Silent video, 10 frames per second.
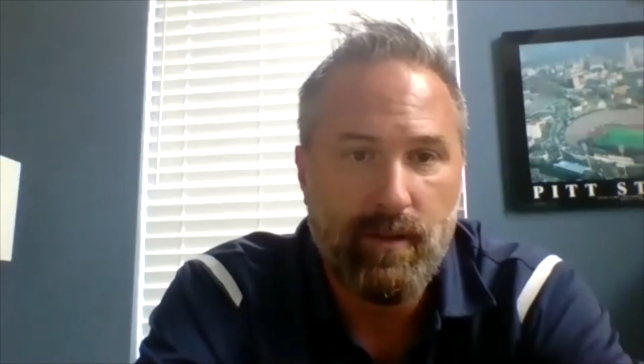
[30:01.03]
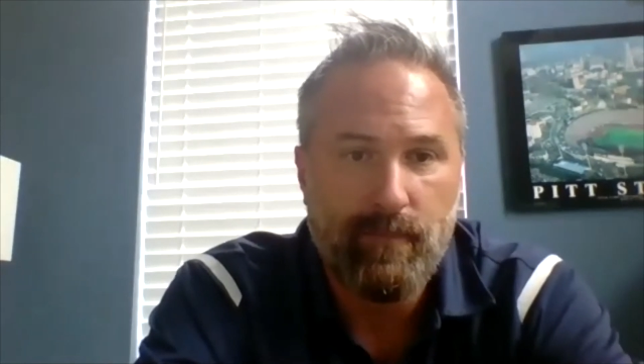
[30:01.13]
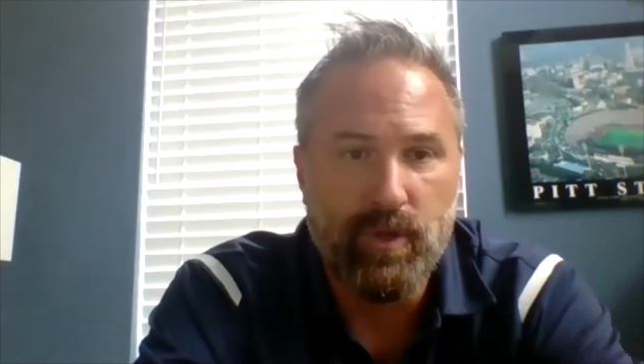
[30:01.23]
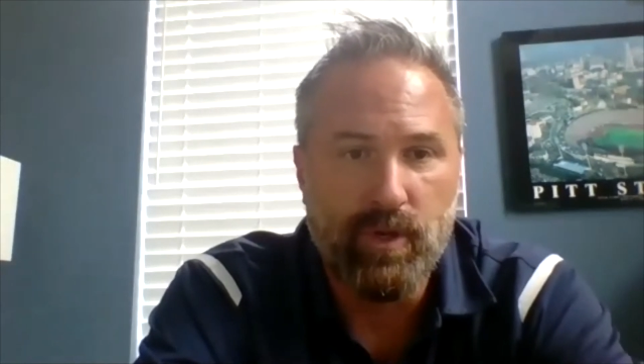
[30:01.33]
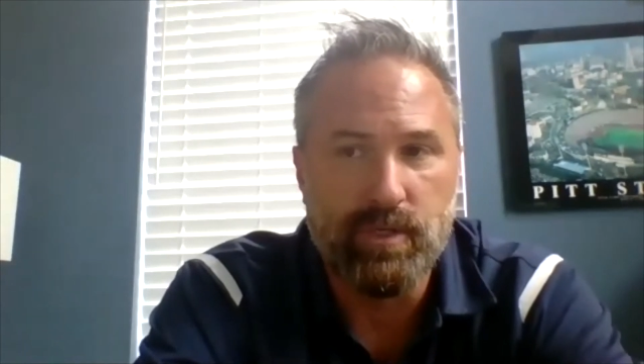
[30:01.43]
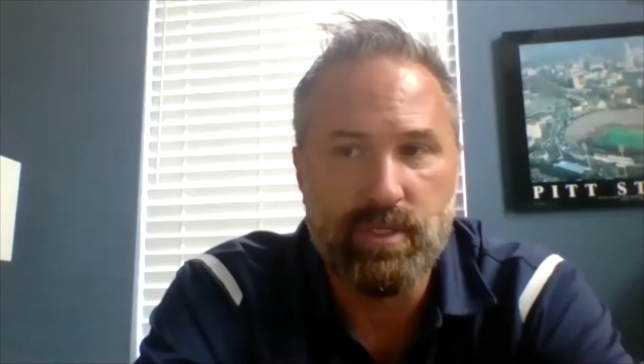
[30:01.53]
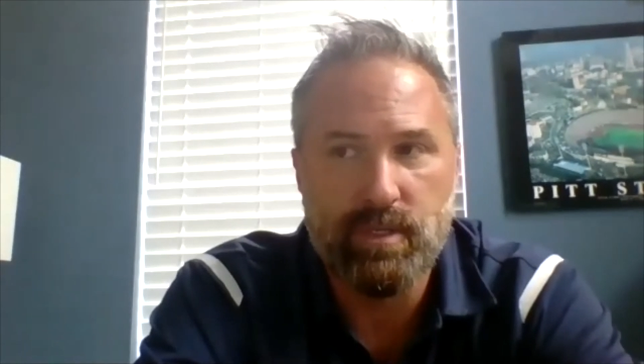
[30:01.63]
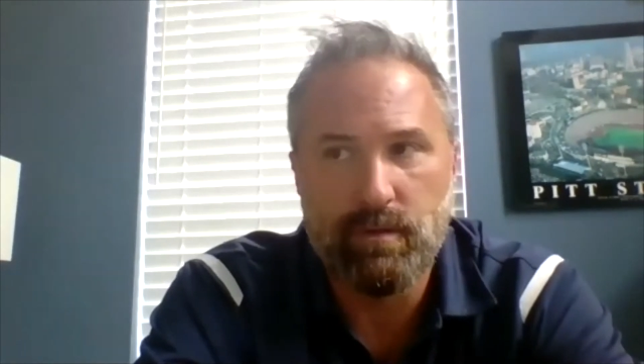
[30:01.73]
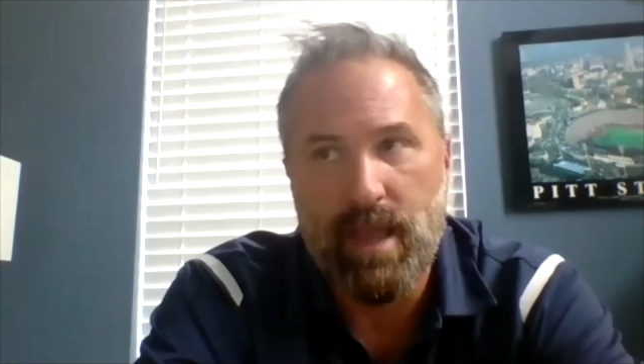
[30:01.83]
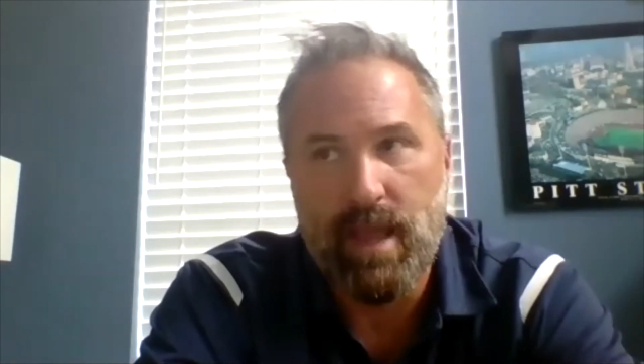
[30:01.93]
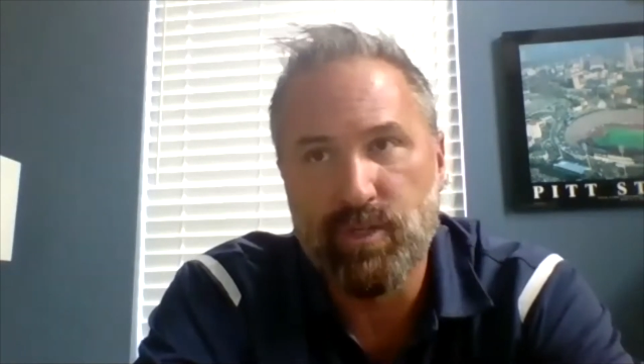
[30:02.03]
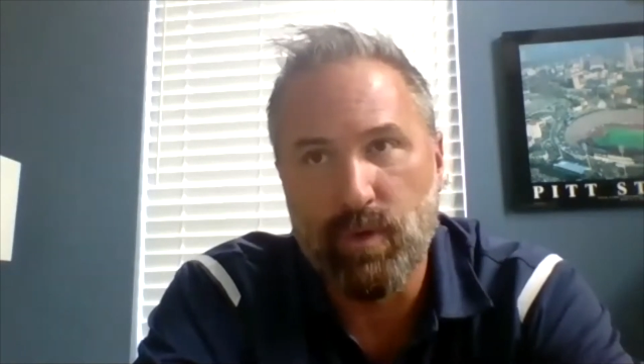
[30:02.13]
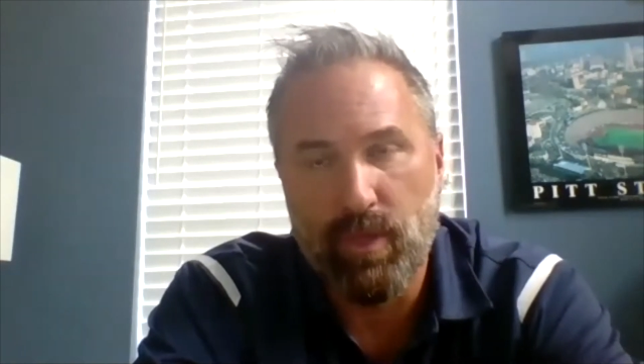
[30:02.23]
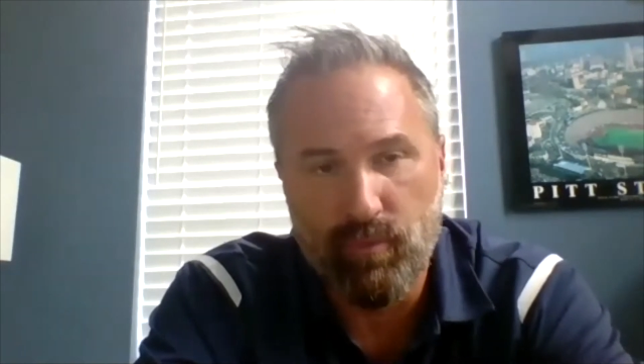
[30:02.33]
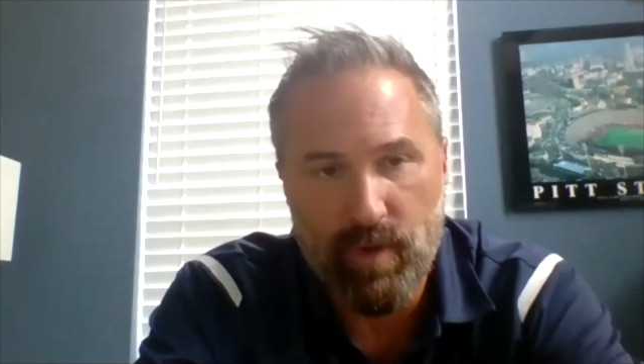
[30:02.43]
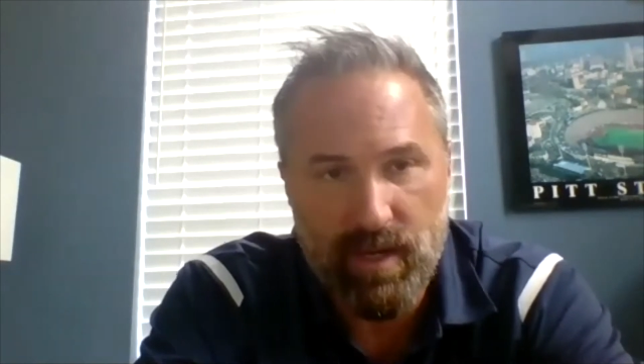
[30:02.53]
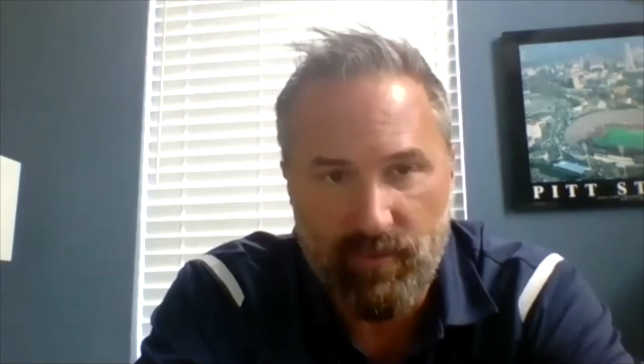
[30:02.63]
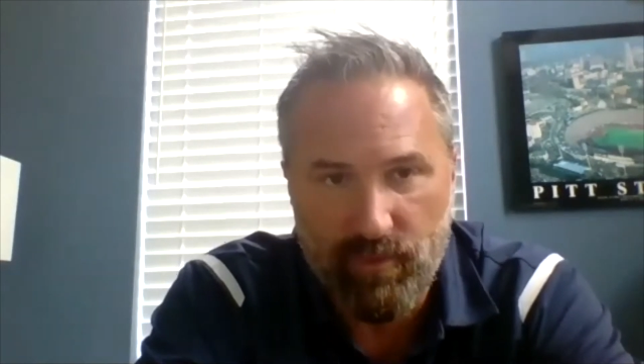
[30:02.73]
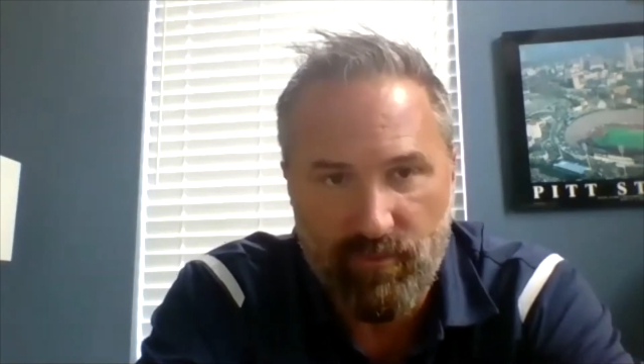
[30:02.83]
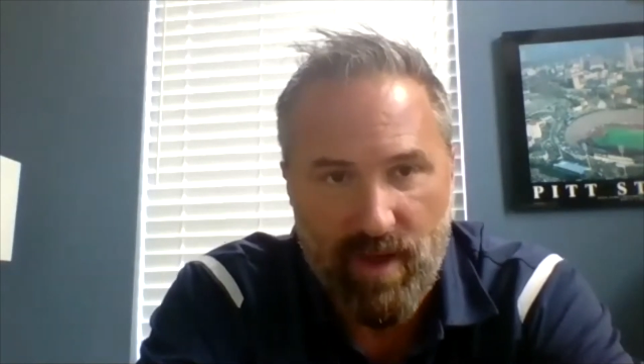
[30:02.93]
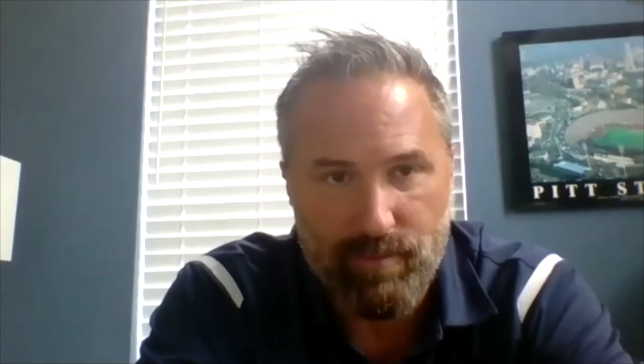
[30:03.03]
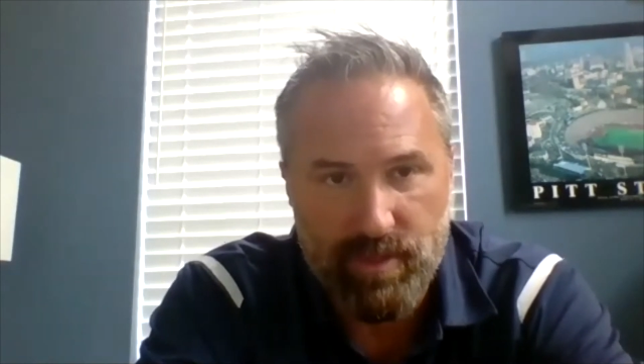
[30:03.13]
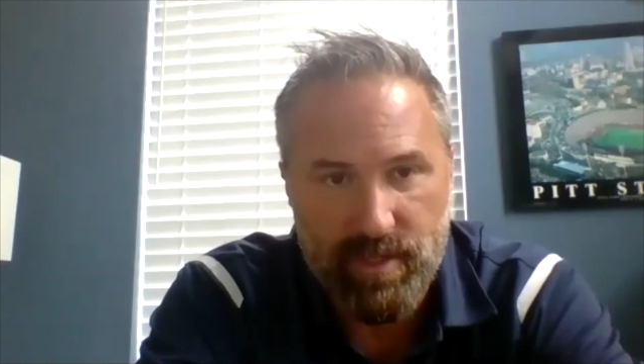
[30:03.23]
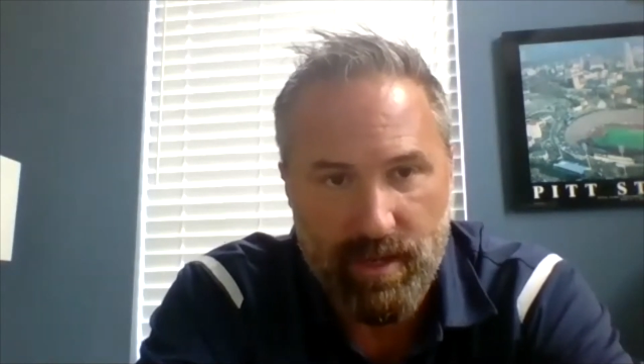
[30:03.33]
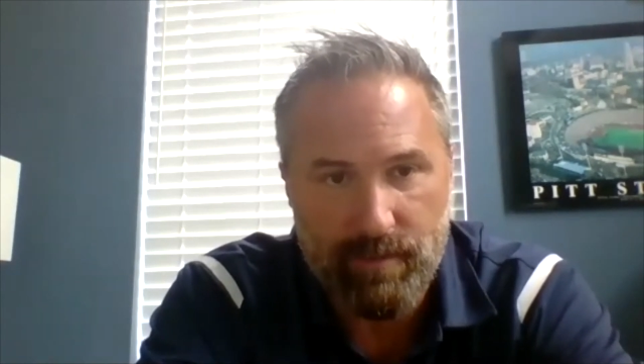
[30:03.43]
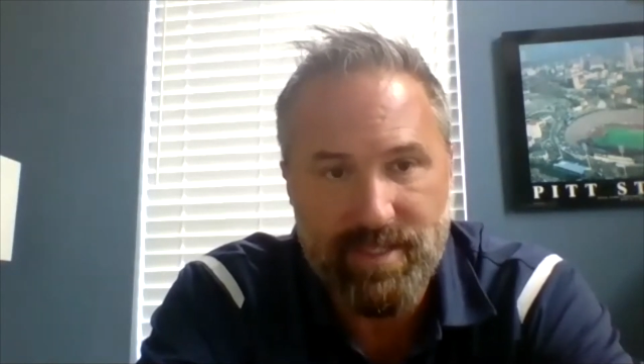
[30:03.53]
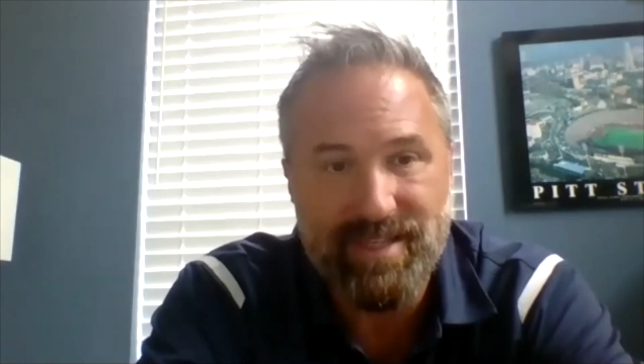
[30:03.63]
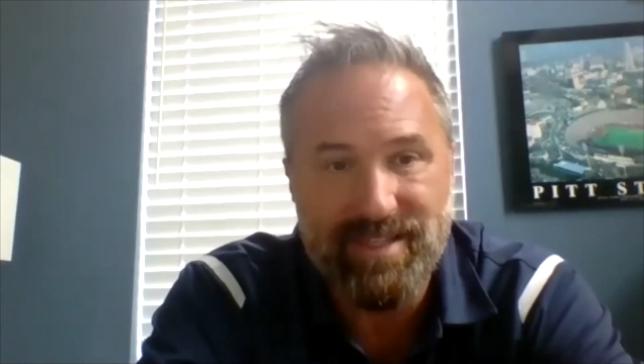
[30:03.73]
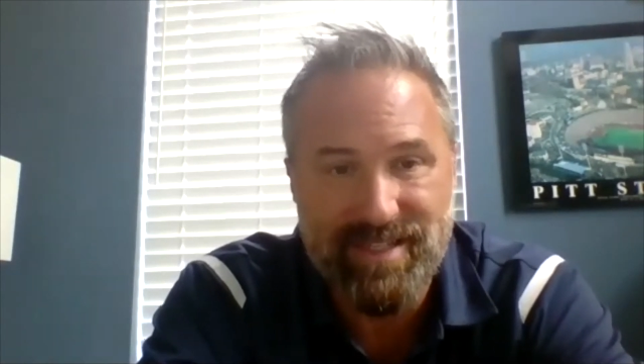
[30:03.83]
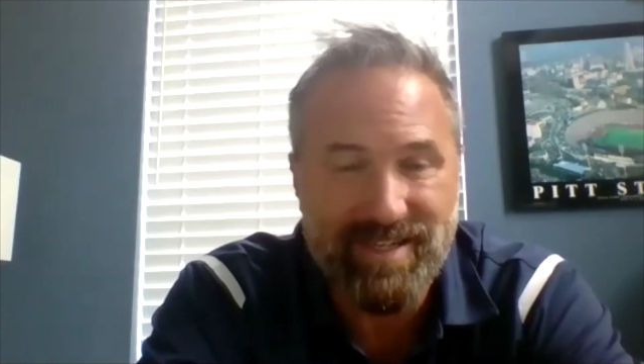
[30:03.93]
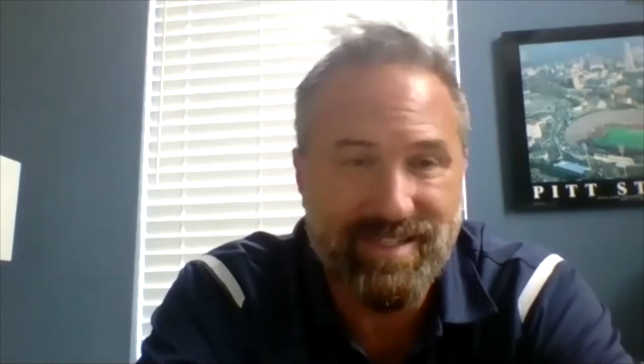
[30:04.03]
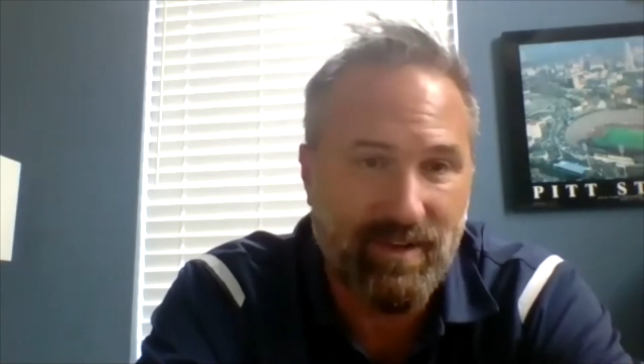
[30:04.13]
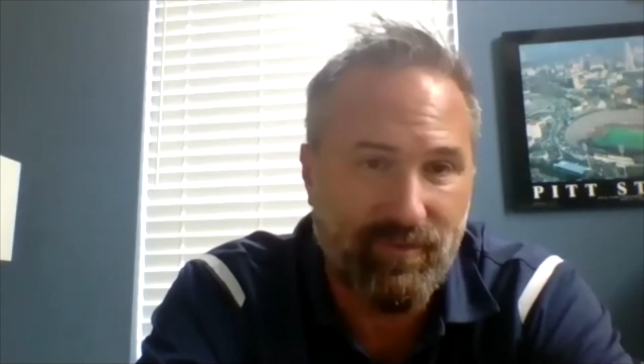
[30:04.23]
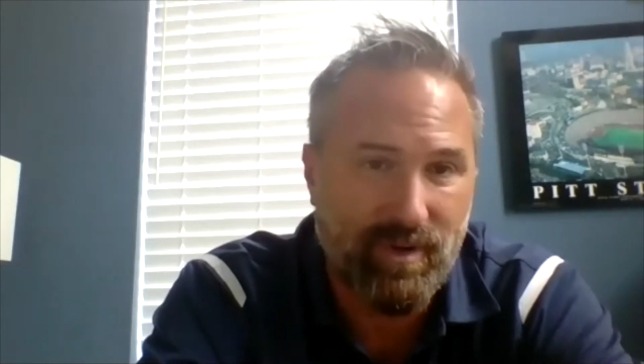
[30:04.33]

there's actually 3 different fiber types, 6 different